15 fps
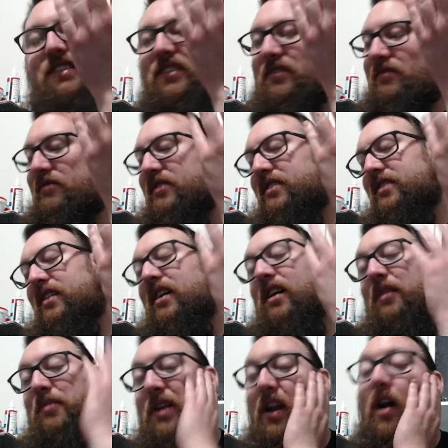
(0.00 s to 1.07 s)
I mean,
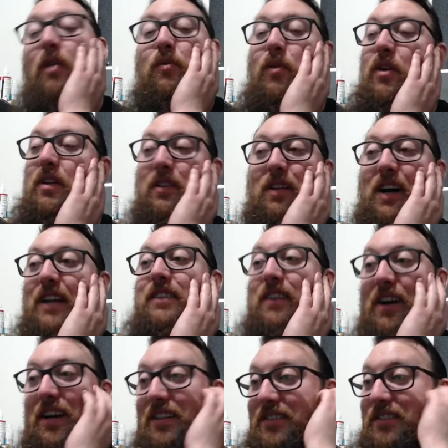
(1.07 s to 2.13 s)
I want to like
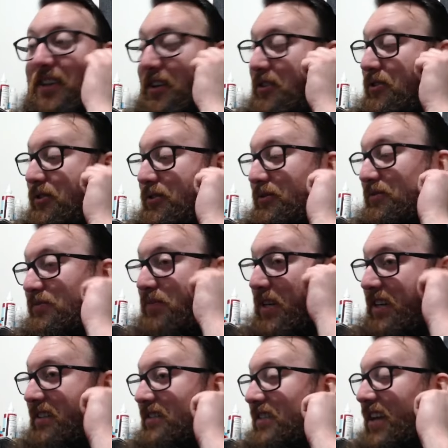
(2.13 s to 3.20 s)
Titans. They're cool, but
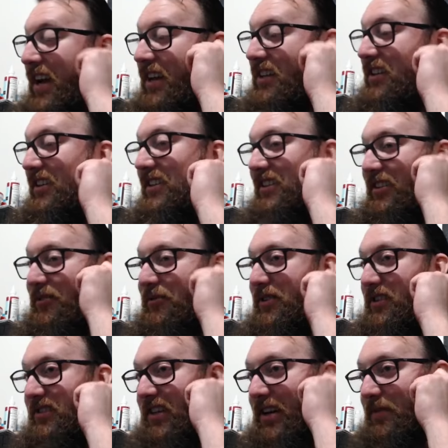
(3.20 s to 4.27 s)
they are clearly the worst
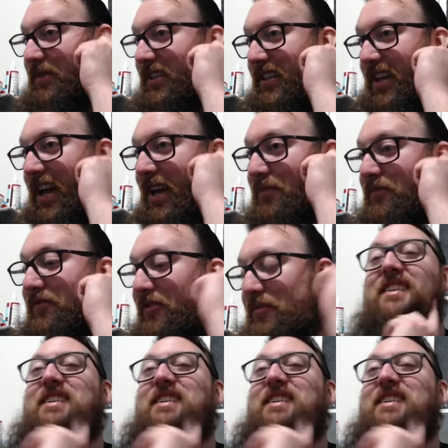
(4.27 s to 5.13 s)
army in the game for me.